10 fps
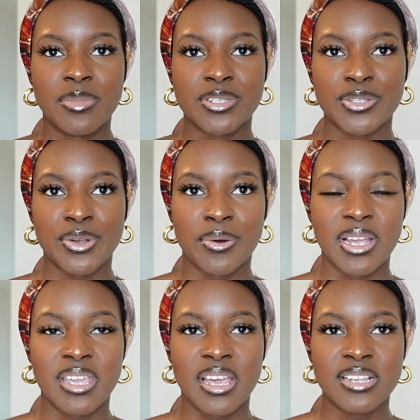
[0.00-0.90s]
so
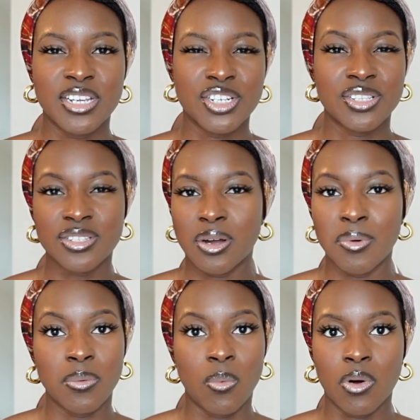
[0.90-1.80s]
I guess I should start
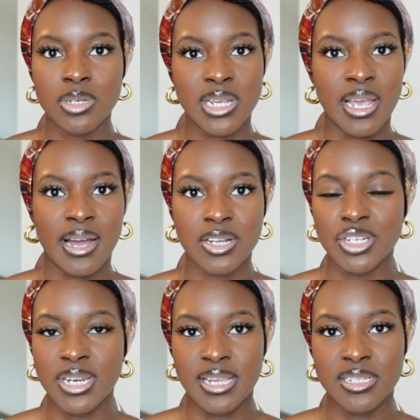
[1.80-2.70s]
with what it
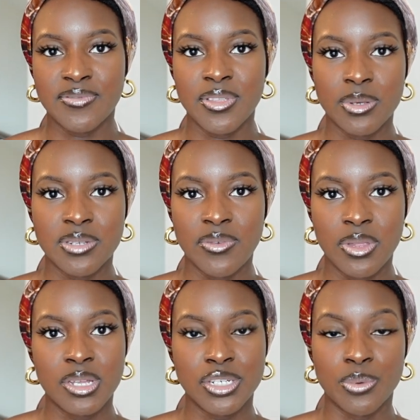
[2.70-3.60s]
actually is for those of you
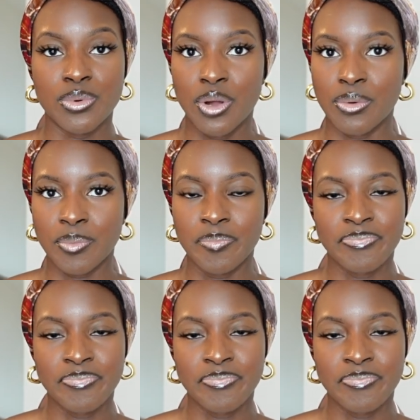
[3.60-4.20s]
that don't know.